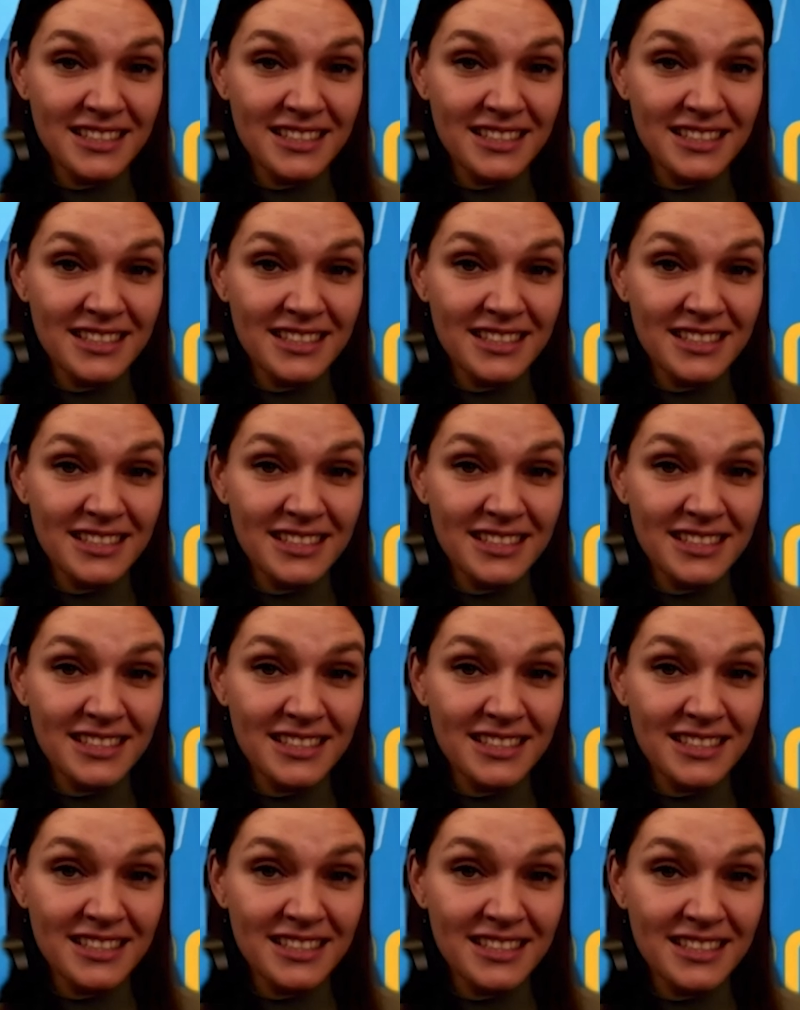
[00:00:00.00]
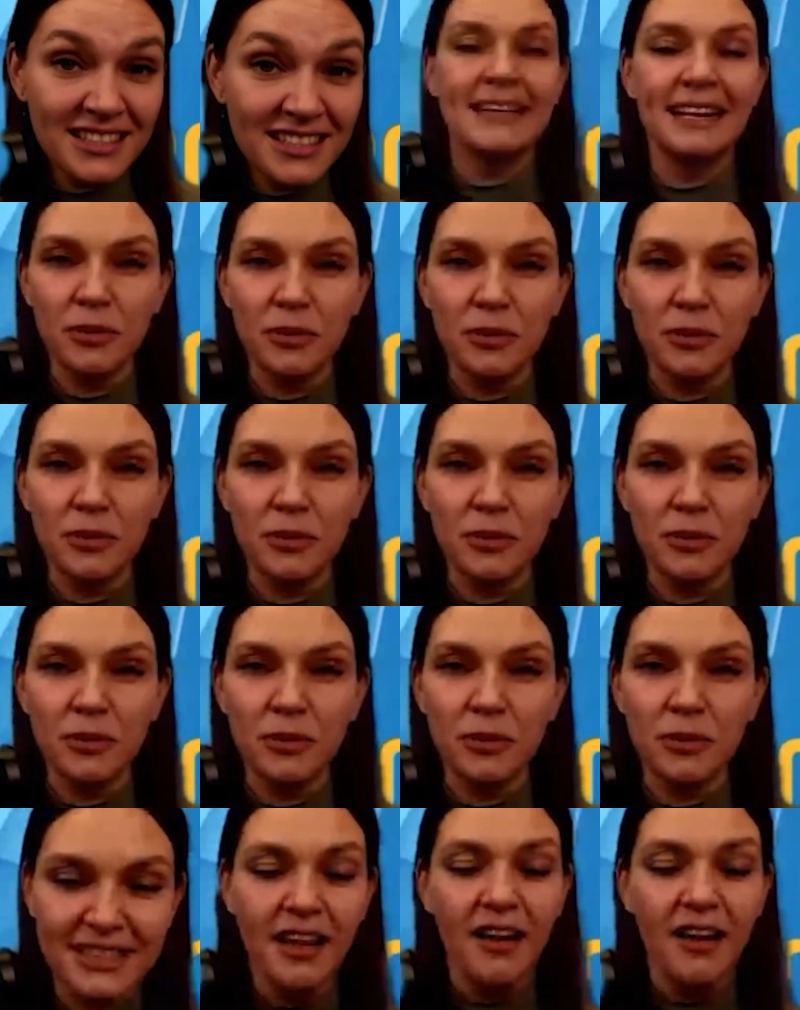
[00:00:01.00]
exploring
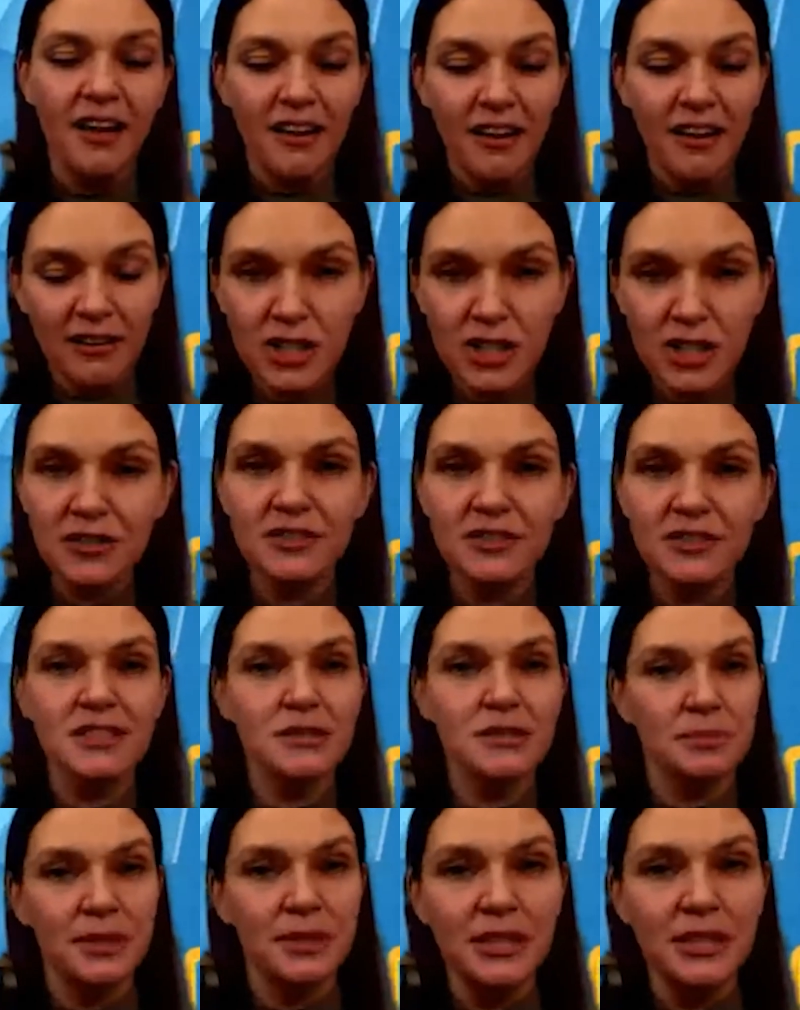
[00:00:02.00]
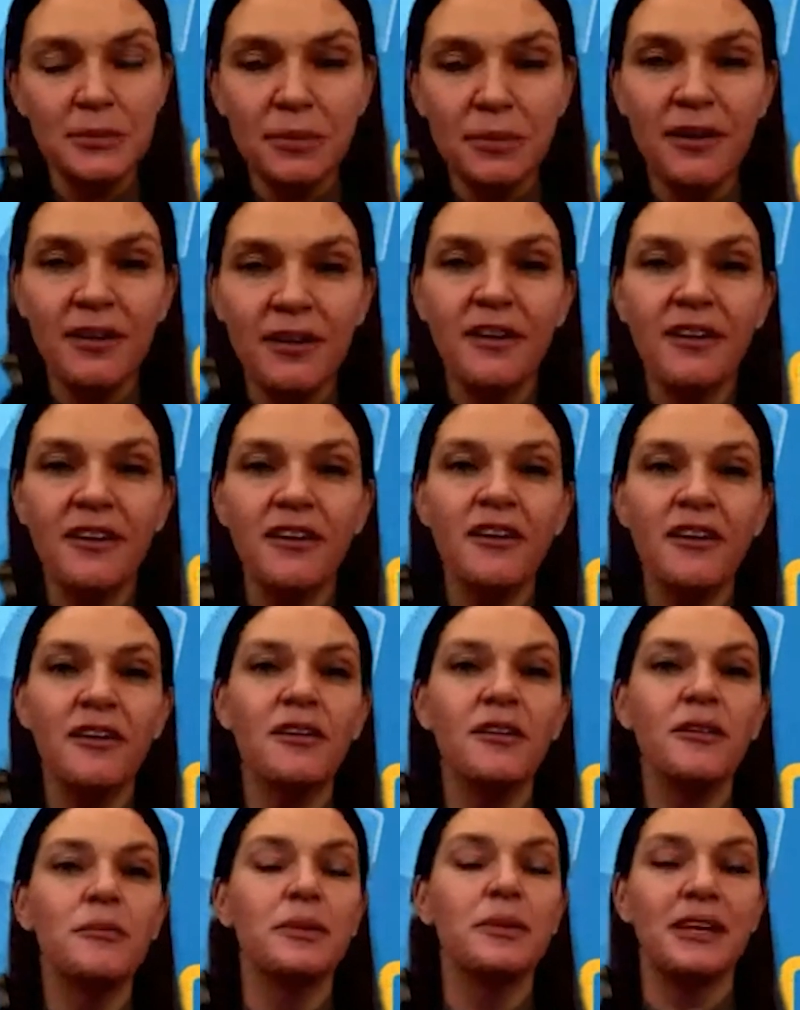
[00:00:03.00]
different cultures,
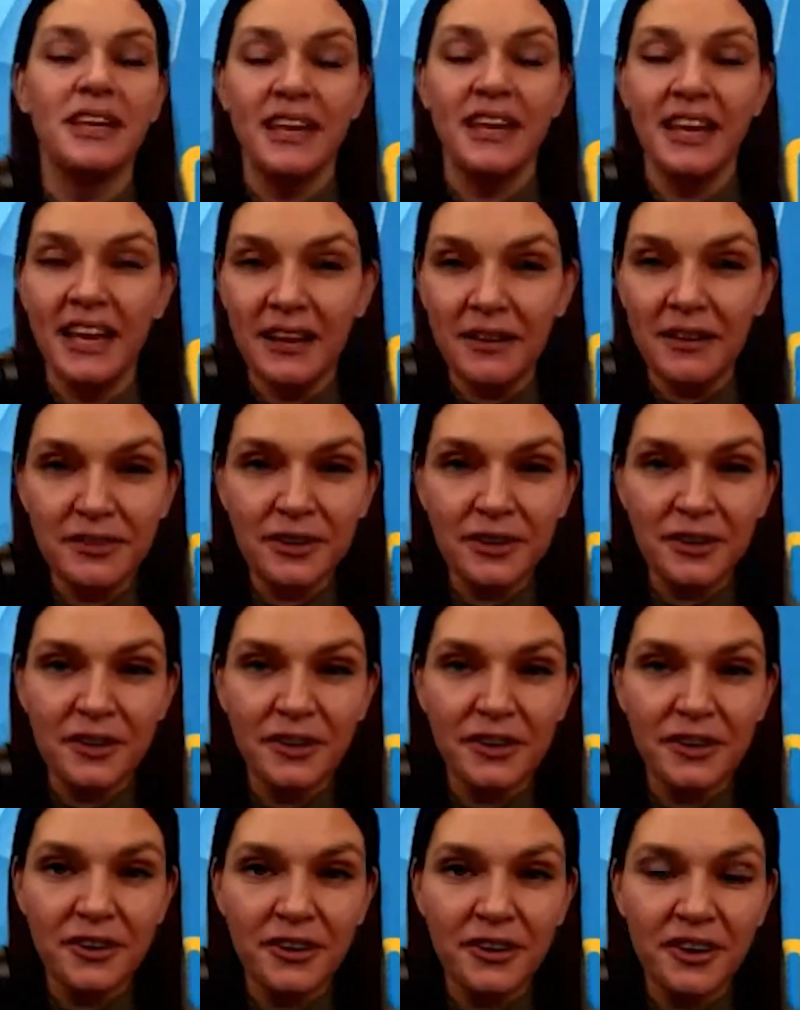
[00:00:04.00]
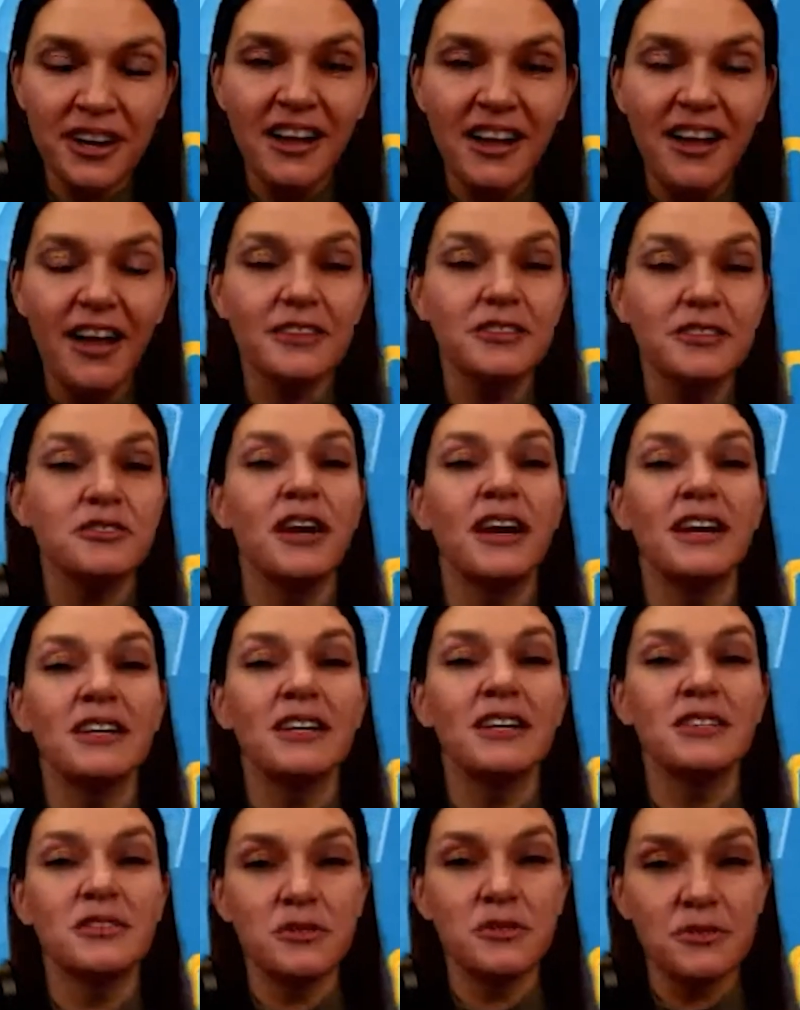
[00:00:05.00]
people, behavior, and
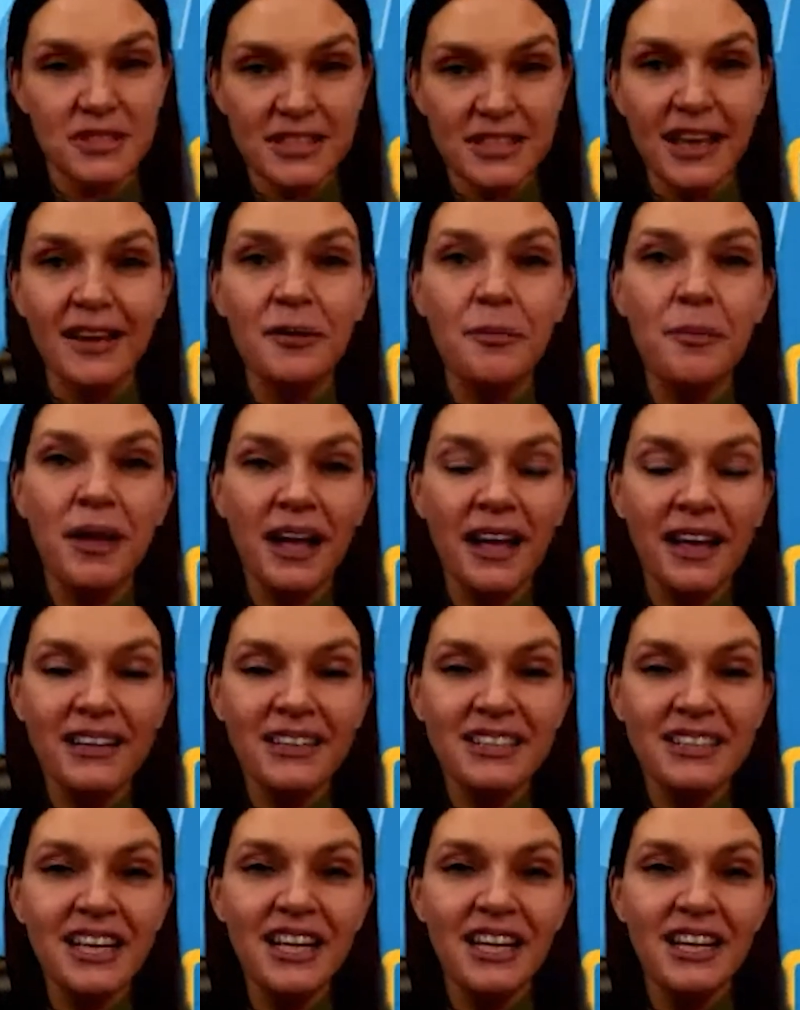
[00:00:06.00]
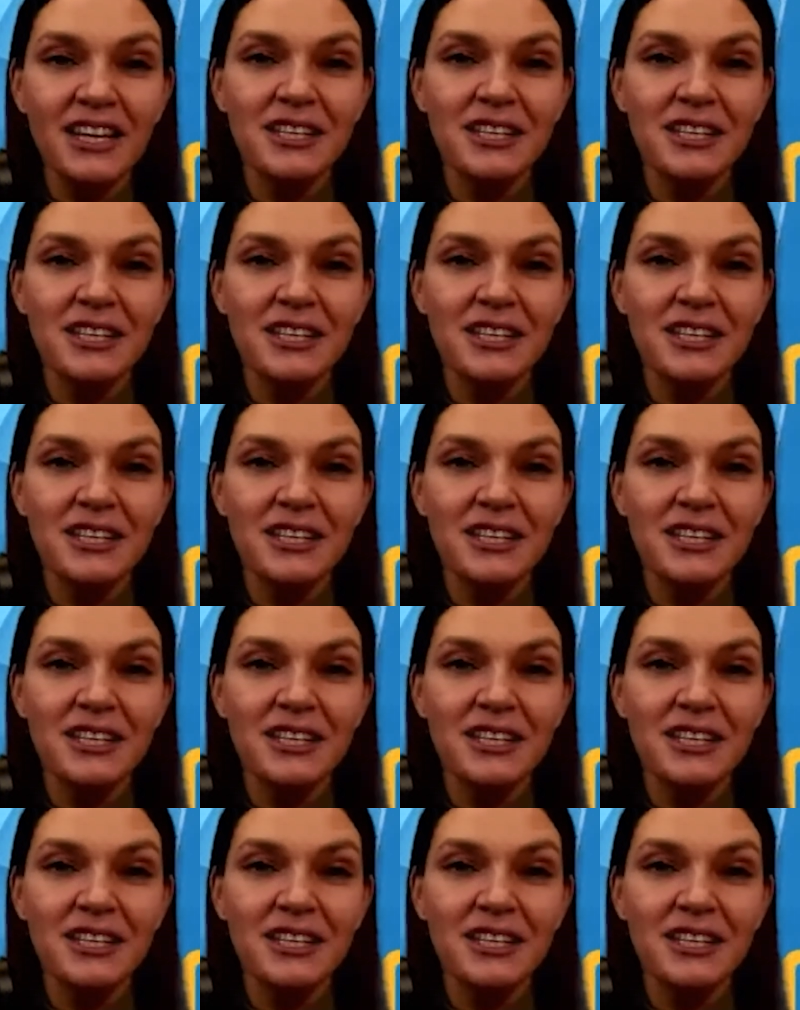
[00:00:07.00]
try to segment.